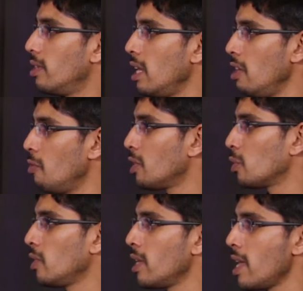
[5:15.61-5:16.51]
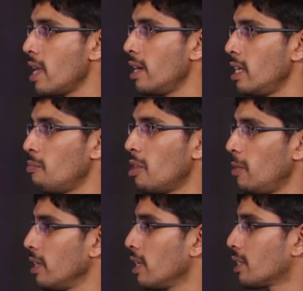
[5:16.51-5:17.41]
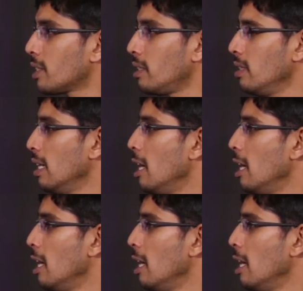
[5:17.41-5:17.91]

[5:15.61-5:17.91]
delivered to the AADM application,